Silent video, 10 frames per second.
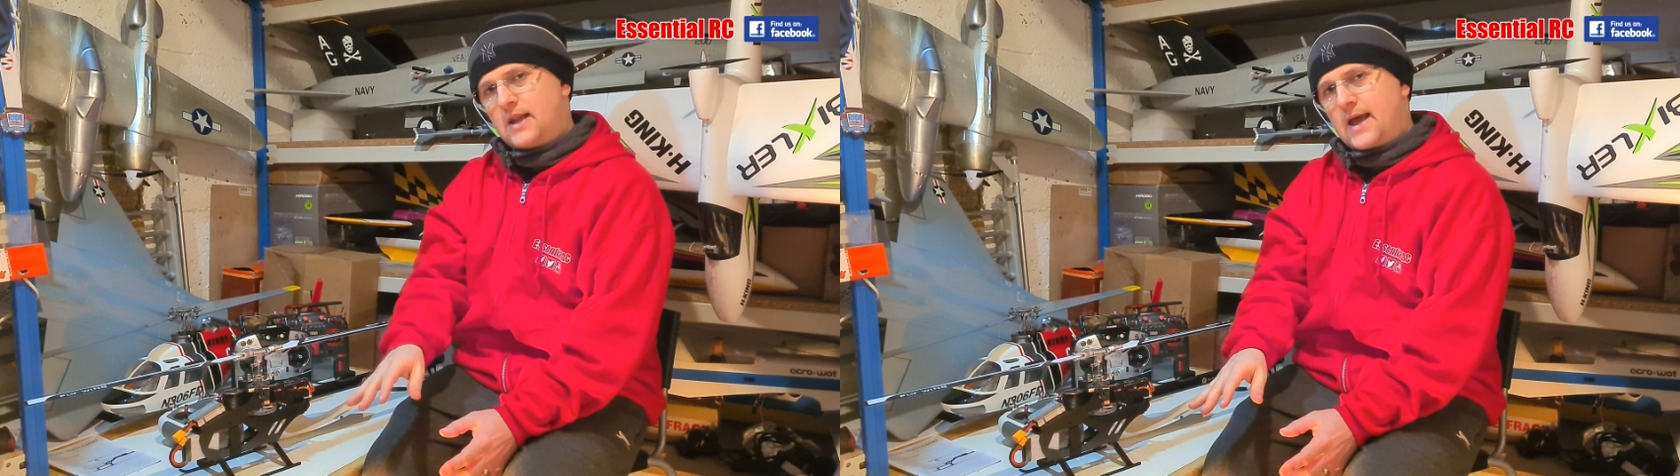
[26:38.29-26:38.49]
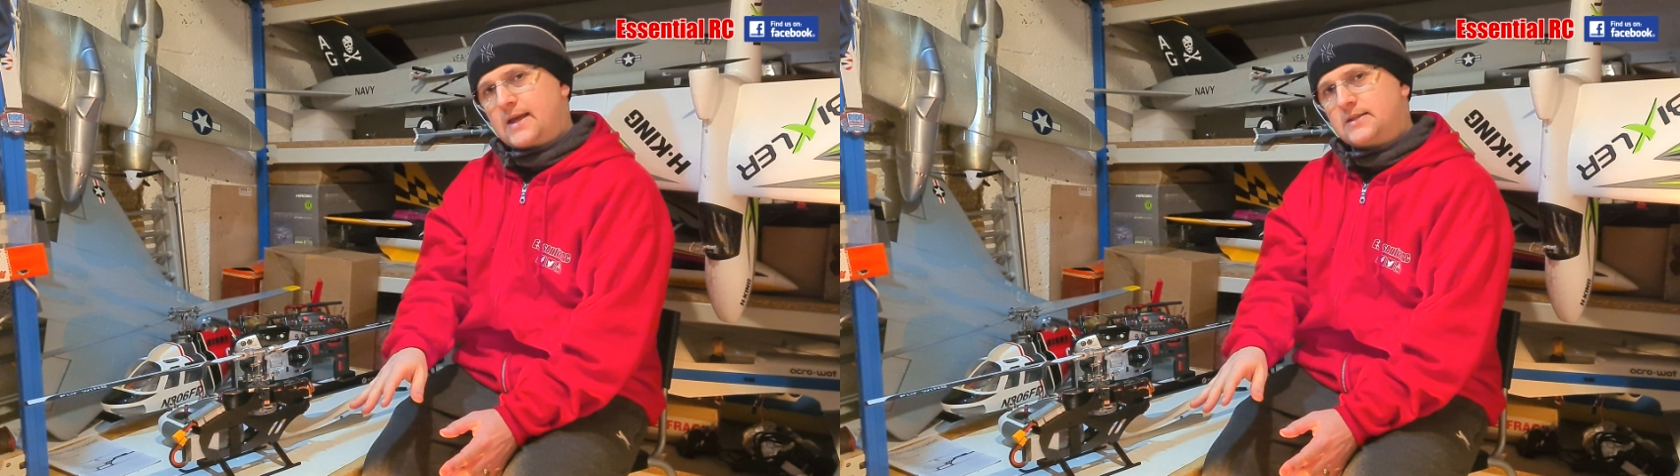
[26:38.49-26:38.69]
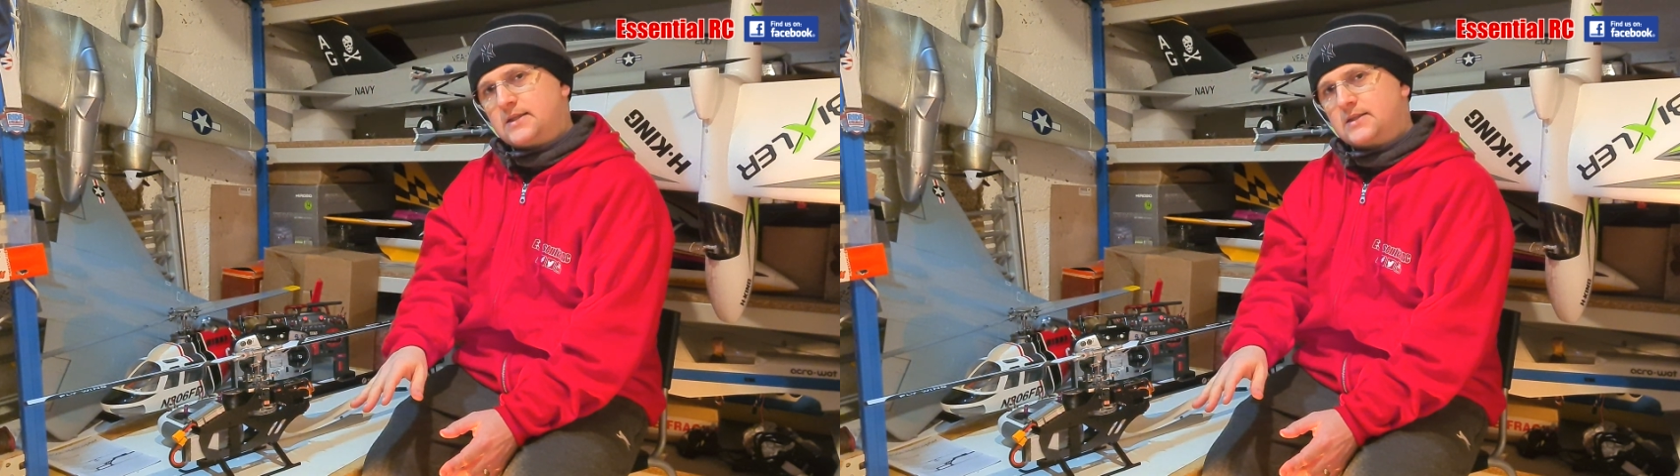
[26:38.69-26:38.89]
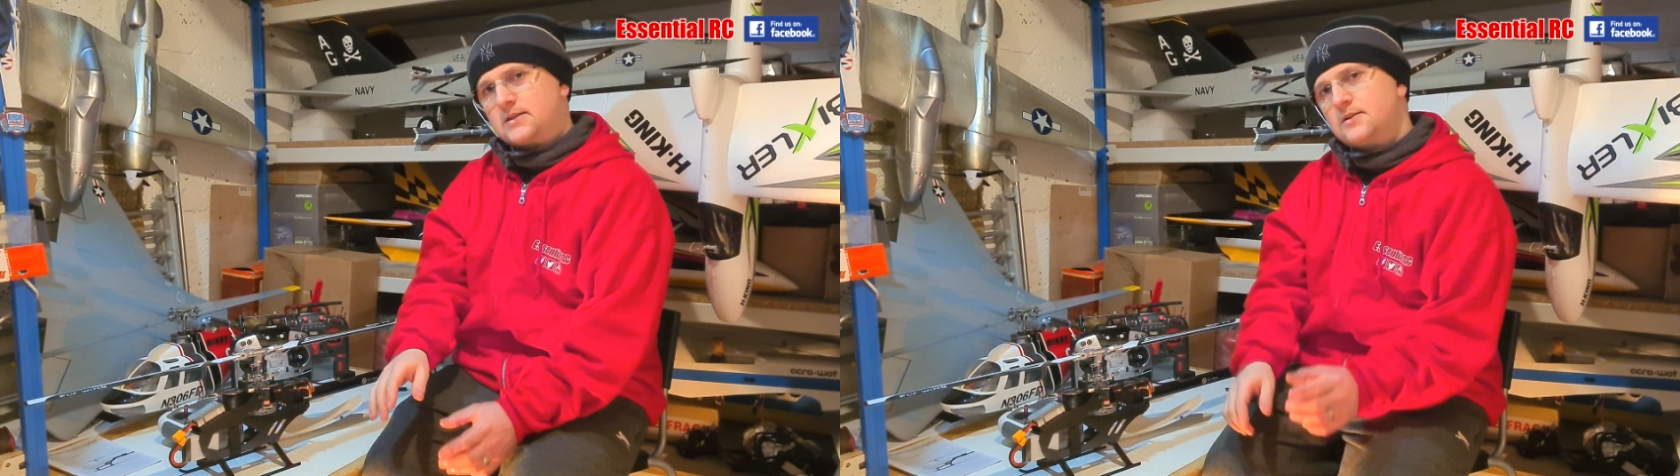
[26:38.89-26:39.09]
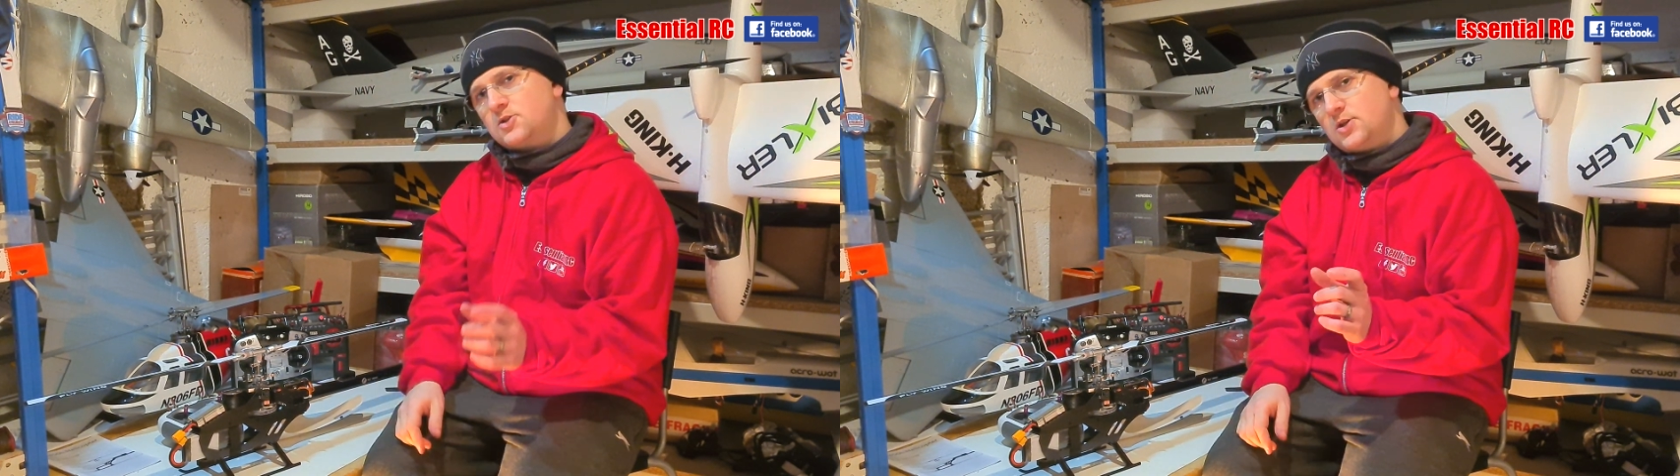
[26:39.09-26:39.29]
land
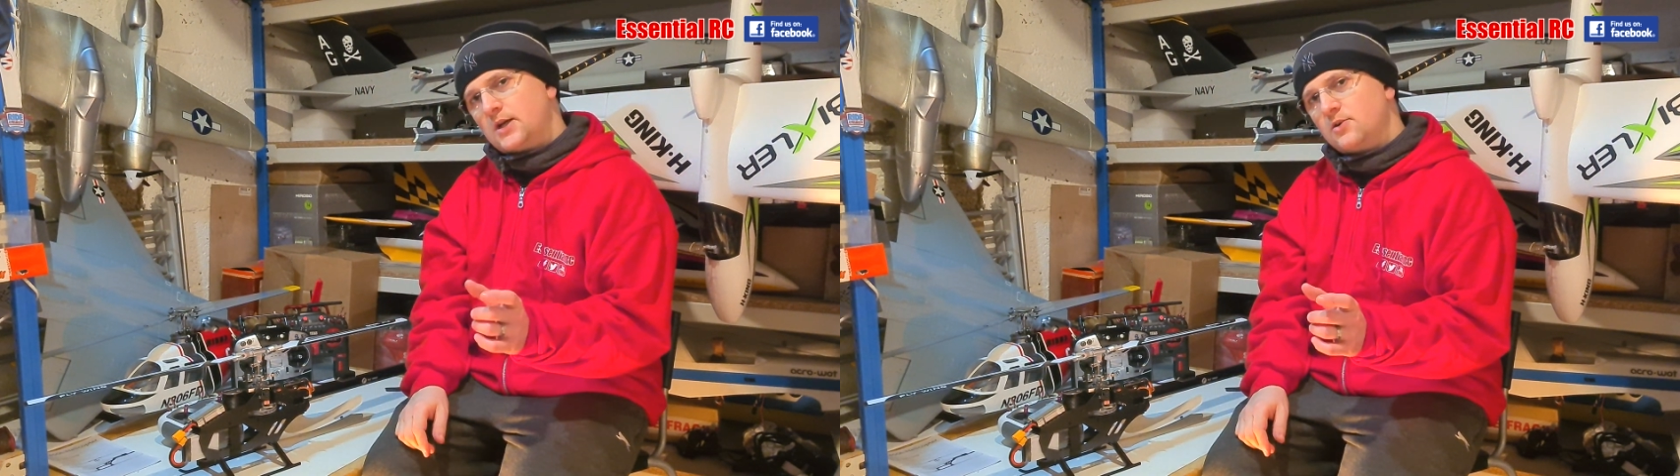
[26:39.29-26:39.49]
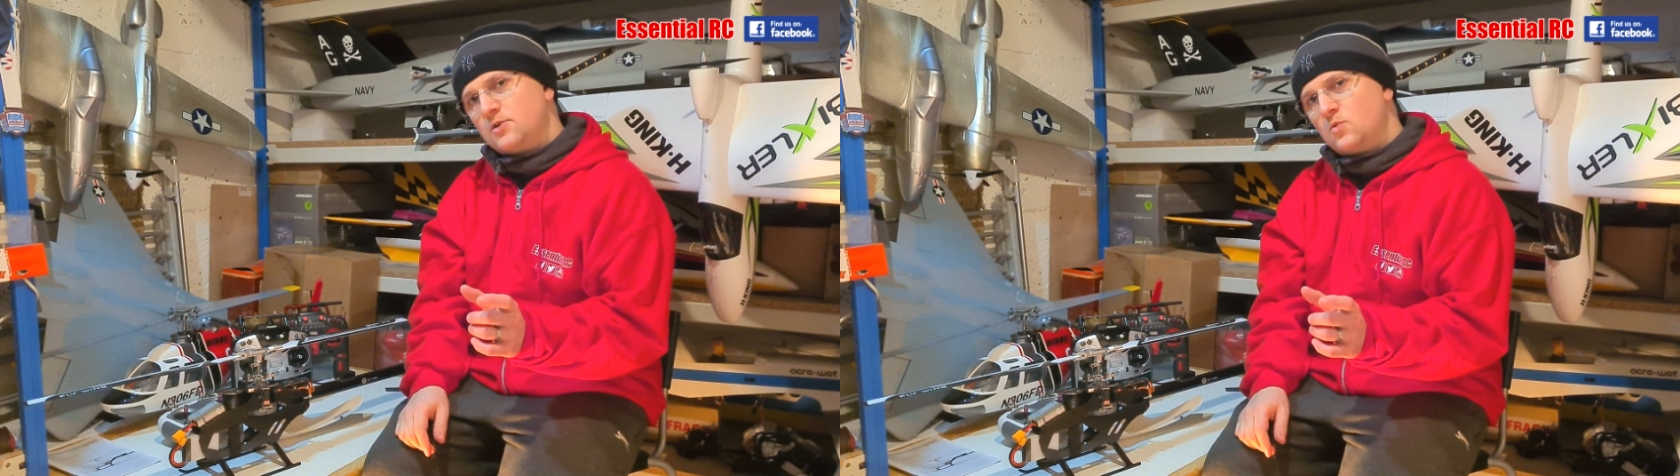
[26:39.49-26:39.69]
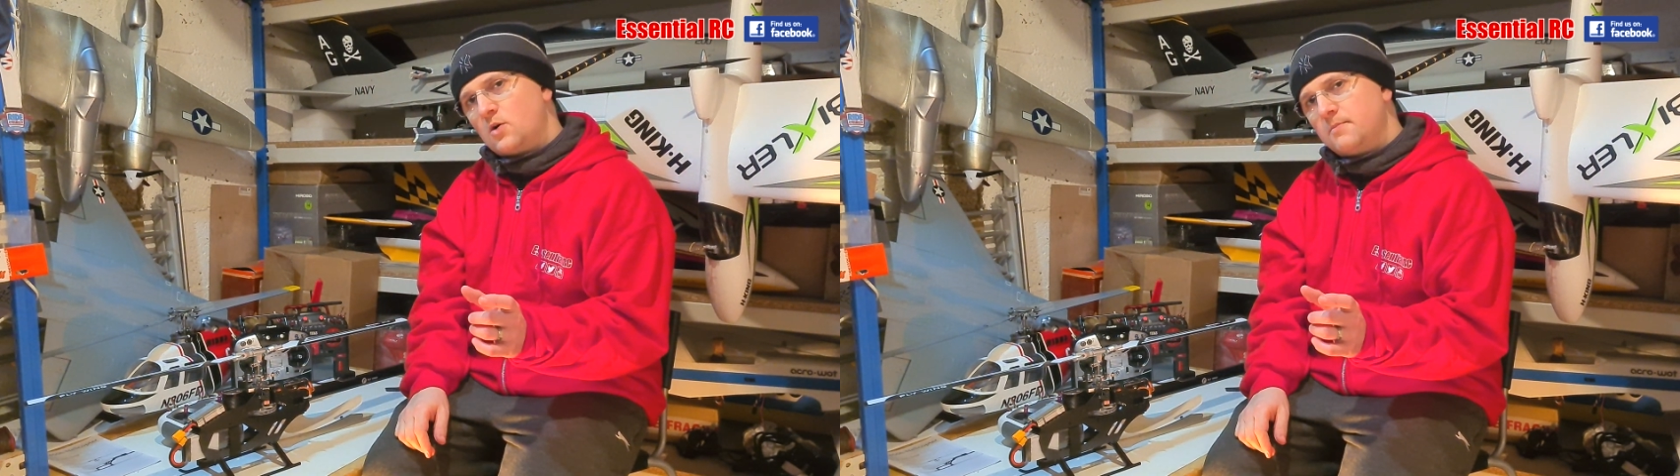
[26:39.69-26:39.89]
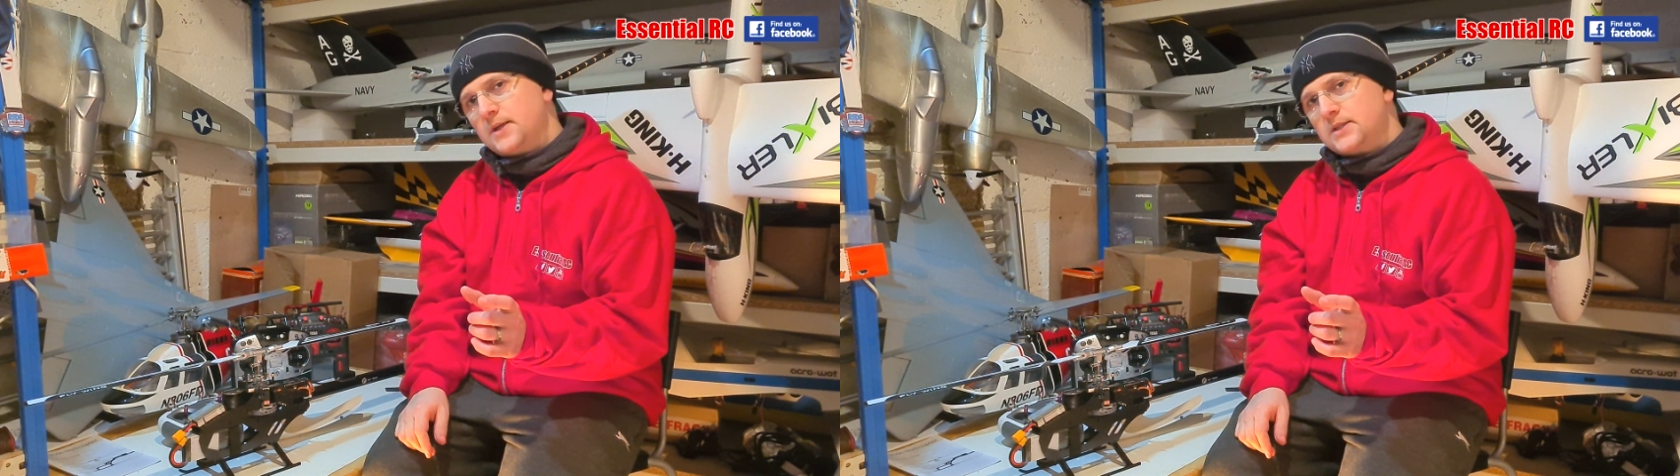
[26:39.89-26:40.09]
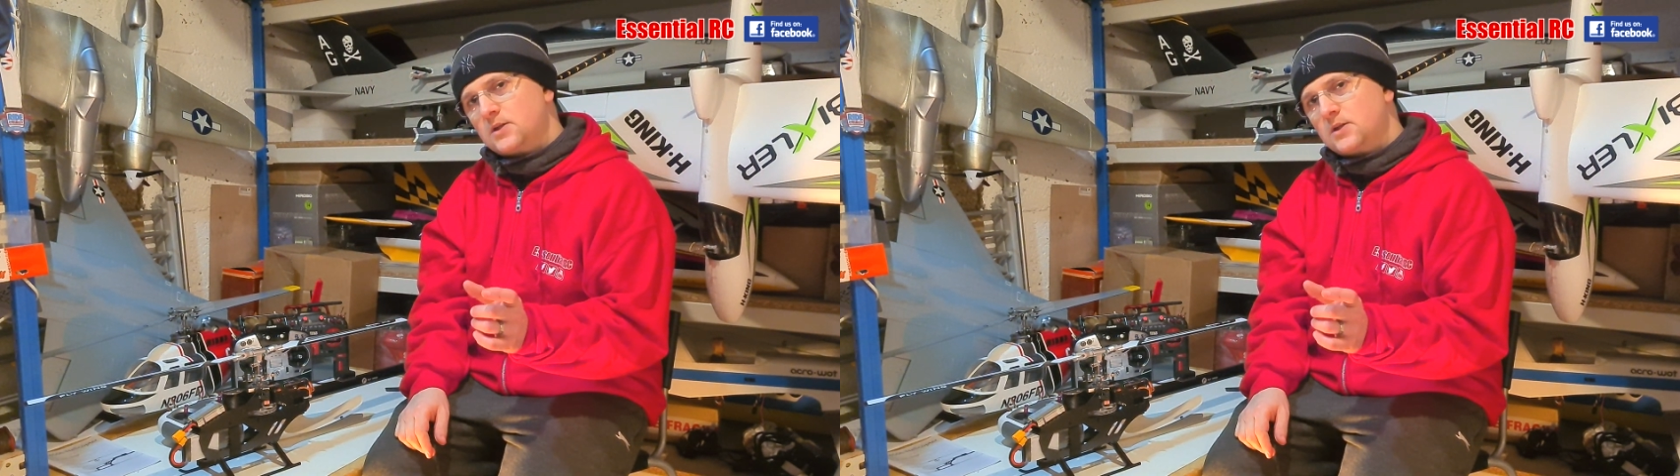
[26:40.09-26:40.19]
it, check on your watt meter